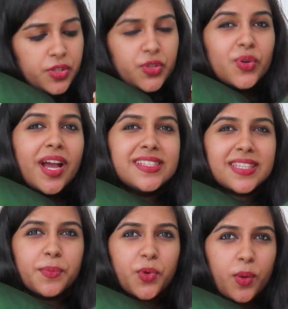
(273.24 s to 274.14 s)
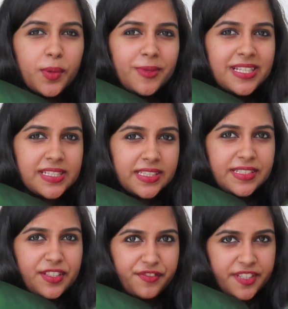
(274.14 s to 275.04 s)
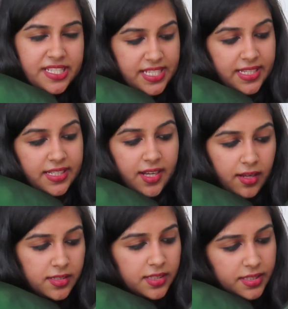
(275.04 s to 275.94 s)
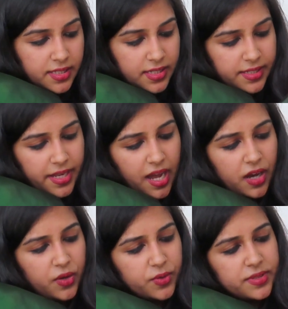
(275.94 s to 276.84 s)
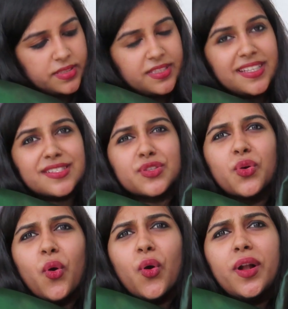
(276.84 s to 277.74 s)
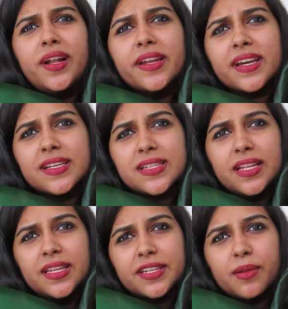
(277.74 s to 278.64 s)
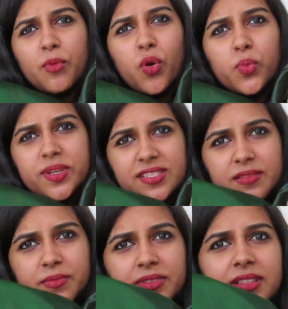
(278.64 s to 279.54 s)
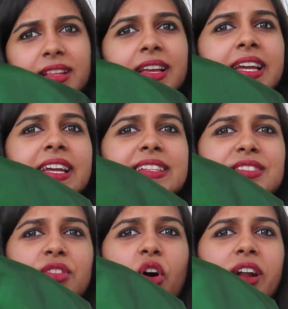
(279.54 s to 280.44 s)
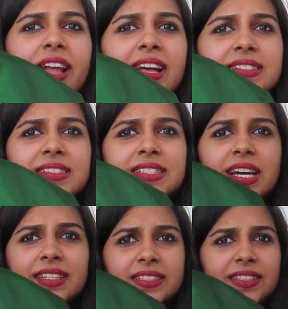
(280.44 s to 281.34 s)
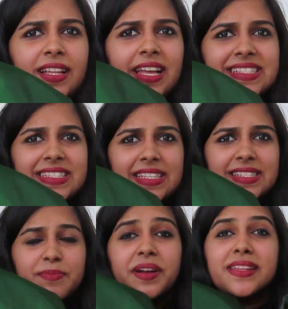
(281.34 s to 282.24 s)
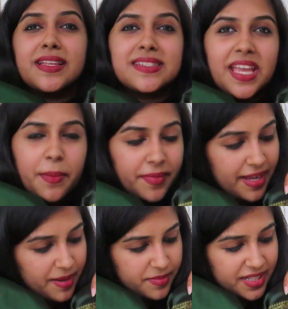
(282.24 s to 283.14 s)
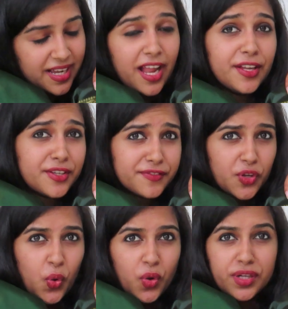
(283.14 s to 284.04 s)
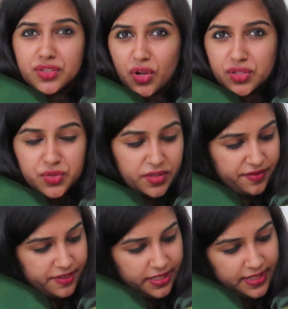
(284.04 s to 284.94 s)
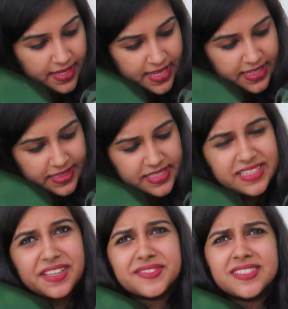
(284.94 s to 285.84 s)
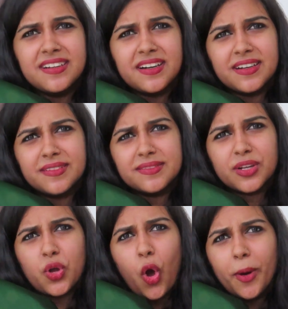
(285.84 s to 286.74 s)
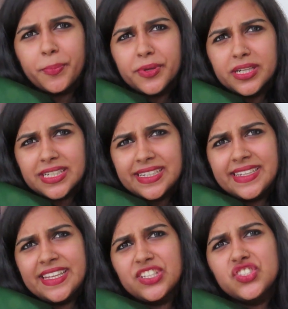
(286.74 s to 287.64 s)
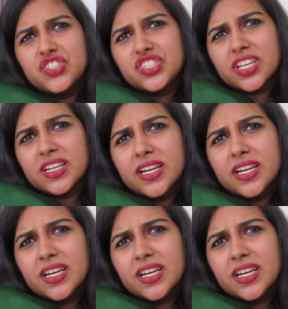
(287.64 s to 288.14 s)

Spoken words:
You guys can probably see the difference in color. Now this gold is a little more visible. It's not as subtle as this, but at the same time the color of the gold is also different. This gives a copper tinge,